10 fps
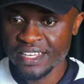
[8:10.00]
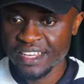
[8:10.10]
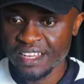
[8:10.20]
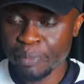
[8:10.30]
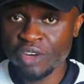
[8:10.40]

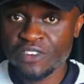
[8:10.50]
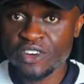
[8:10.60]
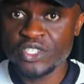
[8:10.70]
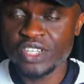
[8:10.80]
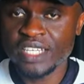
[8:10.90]
But of course,
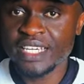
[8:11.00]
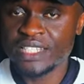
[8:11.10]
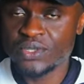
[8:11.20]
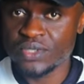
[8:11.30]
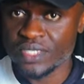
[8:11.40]
you don't get
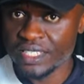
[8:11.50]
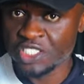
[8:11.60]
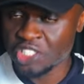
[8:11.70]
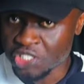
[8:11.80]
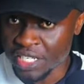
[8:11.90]
to see this
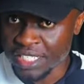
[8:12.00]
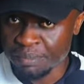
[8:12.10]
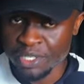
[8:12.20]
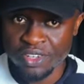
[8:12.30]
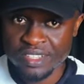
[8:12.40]
trend
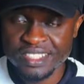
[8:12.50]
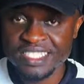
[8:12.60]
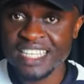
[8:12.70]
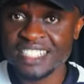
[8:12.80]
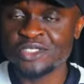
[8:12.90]
because this
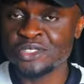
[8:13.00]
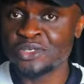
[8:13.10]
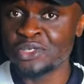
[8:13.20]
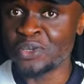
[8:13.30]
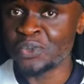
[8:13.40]
has nothing to
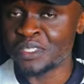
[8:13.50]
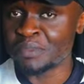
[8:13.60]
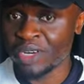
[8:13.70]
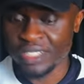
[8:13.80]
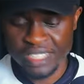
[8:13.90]
do with
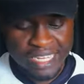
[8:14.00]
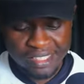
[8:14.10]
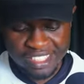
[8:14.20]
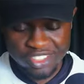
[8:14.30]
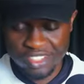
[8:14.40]
money and
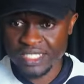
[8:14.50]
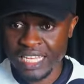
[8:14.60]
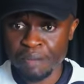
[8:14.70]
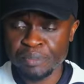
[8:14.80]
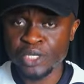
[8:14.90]
it doesn't
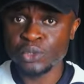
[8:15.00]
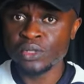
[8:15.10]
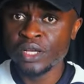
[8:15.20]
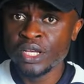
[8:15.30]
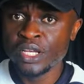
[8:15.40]
appeal
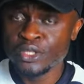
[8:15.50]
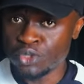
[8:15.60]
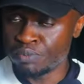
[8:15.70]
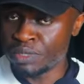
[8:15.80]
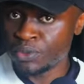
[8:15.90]
to
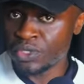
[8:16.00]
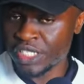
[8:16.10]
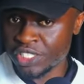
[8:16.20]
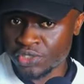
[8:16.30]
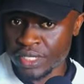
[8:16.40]
people's
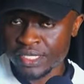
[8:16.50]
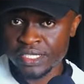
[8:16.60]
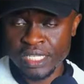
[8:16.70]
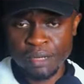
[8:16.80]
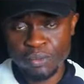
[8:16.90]
interest.
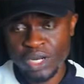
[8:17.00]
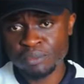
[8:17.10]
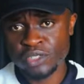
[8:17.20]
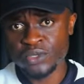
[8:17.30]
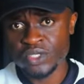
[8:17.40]
Now, what I'm
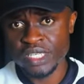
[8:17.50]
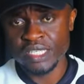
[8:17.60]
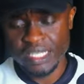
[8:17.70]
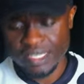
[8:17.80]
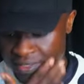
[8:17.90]
trying to say in
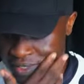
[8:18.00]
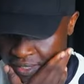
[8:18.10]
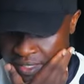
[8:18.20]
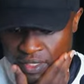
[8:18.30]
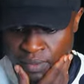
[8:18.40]
essence is
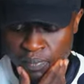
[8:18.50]
this.